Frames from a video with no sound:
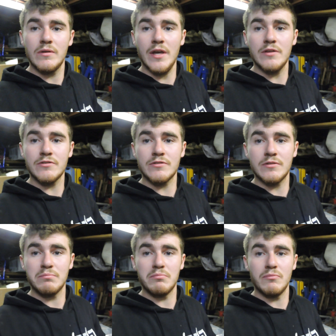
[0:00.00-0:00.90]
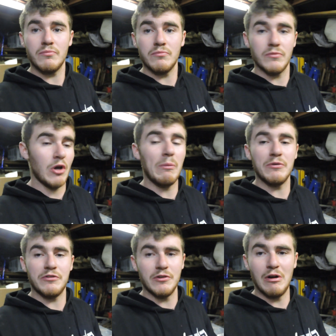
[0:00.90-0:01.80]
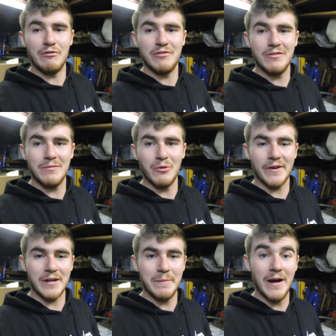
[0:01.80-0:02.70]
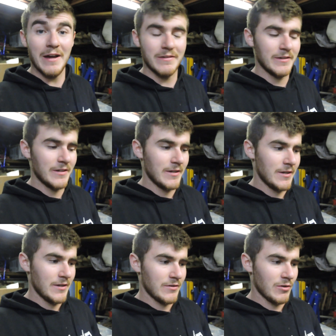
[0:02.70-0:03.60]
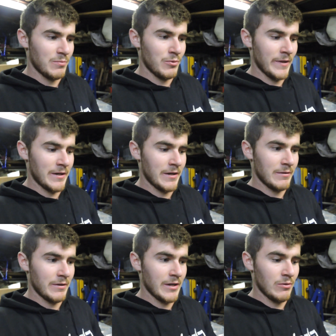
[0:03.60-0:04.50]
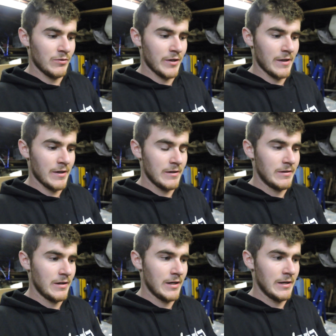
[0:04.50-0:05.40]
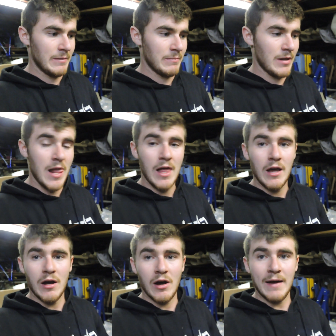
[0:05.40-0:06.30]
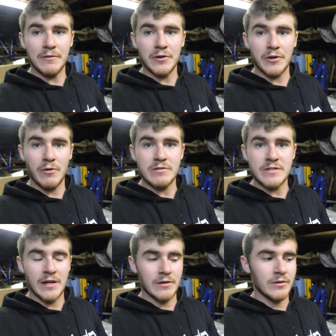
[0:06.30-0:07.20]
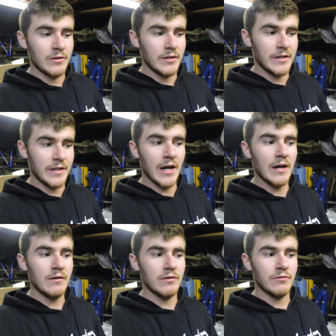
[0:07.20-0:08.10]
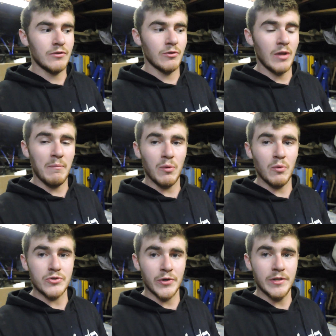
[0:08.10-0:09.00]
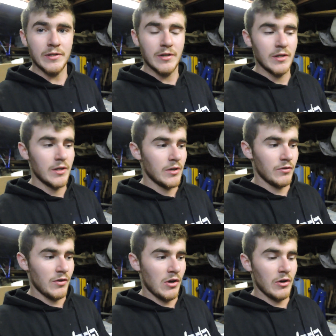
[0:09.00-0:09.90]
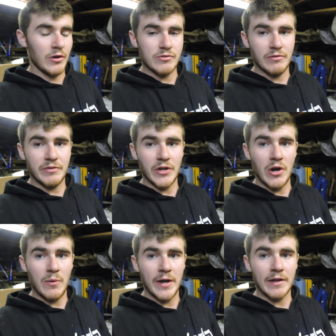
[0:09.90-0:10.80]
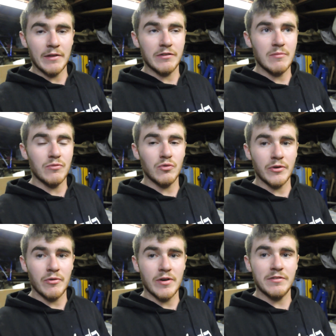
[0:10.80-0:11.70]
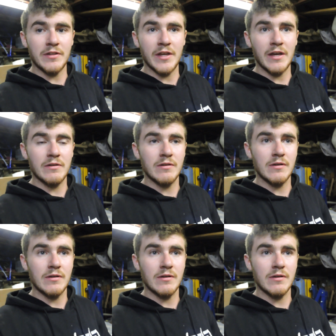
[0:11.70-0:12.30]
Yeah, just the opposite of pulling it apart. So I'll put that in, get it all together. I haven't got a grease gun here to do that ball joint, so I'm going to try and figure out a way to get some sort of grease in there,